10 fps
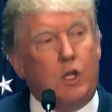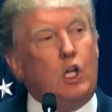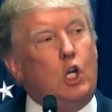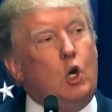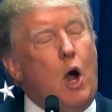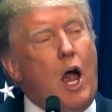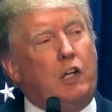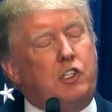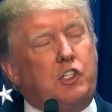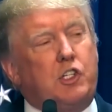The
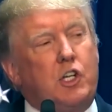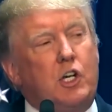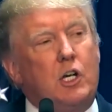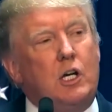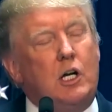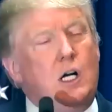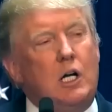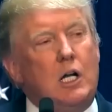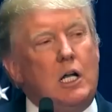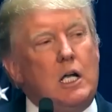U.S.
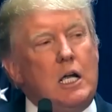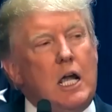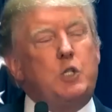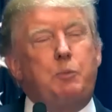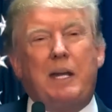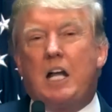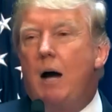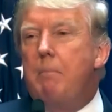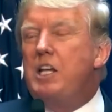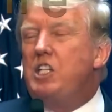has
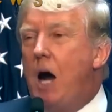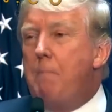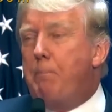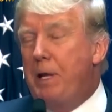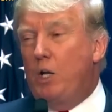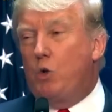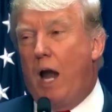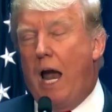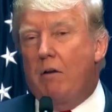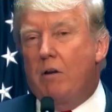become a dumping
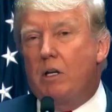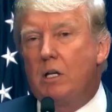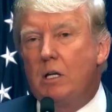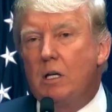ground